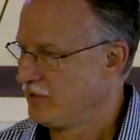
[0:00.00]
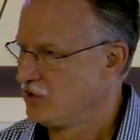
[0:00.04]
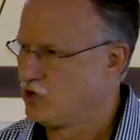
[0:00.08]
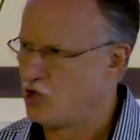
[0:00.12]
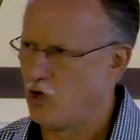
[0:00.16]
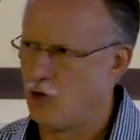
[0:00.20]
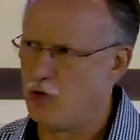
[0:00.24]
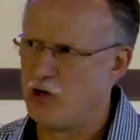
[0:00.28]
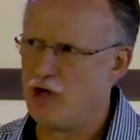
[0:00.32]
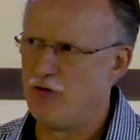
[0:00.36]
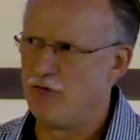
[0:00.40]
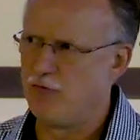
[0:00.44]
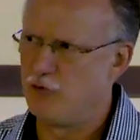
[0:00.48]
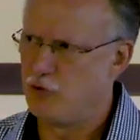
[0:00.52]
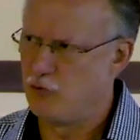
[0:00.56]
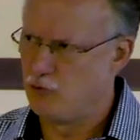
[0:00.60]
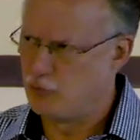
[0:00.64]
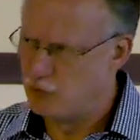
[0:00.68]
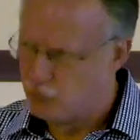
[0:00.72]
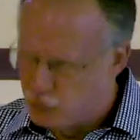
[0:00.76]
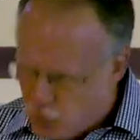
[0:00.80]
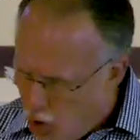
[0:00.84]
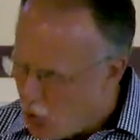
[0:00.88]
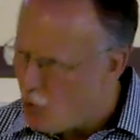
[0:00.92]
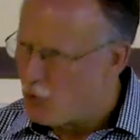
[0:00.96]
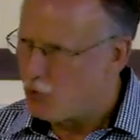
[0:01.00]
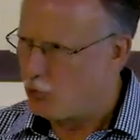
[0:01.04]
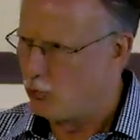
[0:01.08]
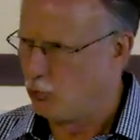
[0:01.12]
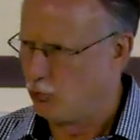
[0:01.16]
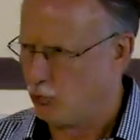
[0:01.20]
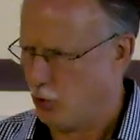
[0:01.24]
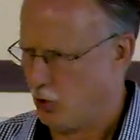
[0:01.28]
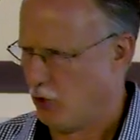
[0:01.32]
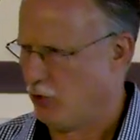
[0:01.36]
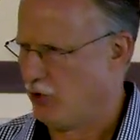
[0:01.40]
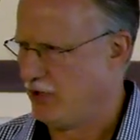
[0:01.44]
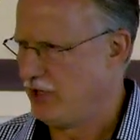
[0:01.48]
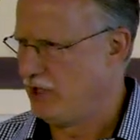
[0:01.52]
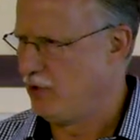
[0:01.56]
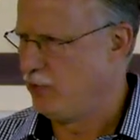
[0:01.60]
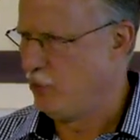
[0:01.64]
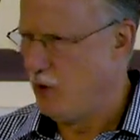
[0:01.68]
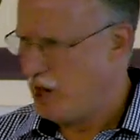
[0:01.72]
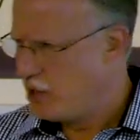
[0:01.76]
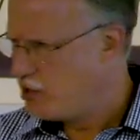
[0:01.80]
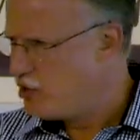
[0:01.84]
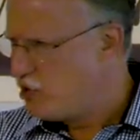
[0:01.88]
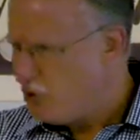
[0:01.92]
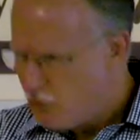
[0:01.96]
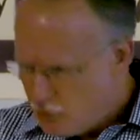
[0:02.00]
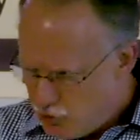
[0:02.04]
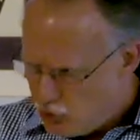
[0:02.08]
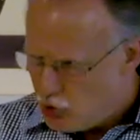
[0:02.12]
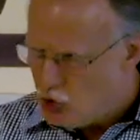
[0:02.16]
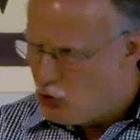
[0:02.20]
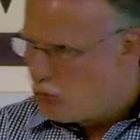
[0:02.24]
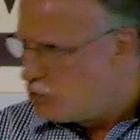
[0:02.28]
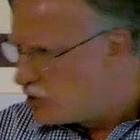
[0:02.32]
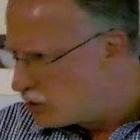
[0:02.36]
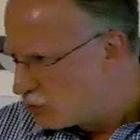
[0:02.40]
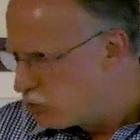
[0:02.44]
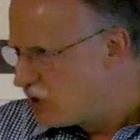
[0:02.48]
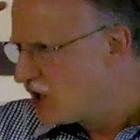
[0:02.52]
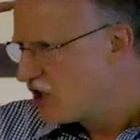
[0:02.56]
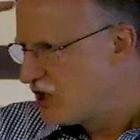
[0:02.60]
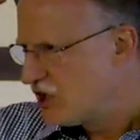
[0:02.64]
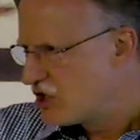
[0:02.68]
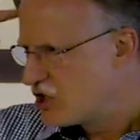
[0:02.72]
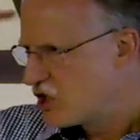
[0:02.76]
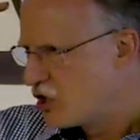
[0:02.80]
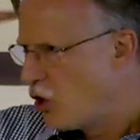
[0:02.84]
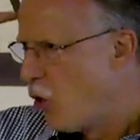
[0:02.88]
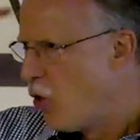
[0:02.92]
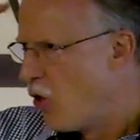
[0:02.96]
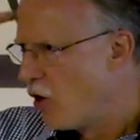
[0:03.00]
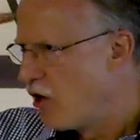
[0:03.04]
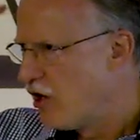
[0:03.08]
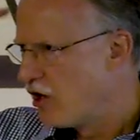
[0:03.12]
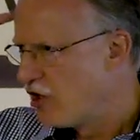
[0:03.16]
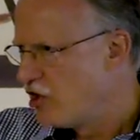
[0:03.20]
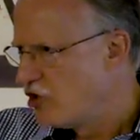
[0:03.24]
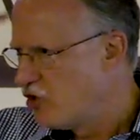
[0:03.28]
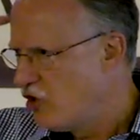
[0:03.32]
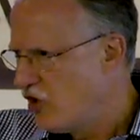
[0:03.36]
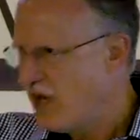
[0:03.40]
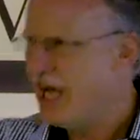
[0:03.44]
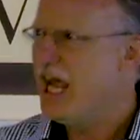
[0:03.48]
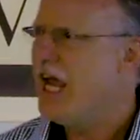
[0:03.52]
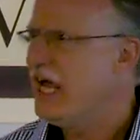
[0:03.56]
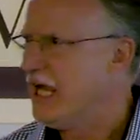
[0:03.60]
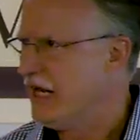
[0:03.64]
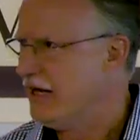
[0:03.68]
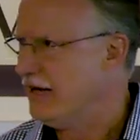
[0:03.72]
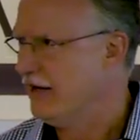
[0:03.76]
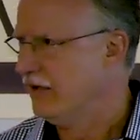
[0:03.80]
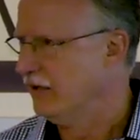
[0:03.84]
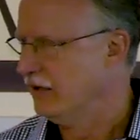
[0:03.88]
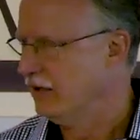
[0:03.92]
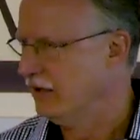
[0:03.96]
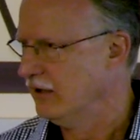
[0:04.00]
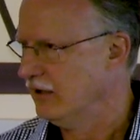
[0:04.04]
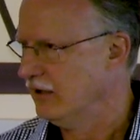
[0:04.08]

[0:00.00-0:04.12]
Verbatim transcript: So if you don't worry, what do you do with what's going on in your head?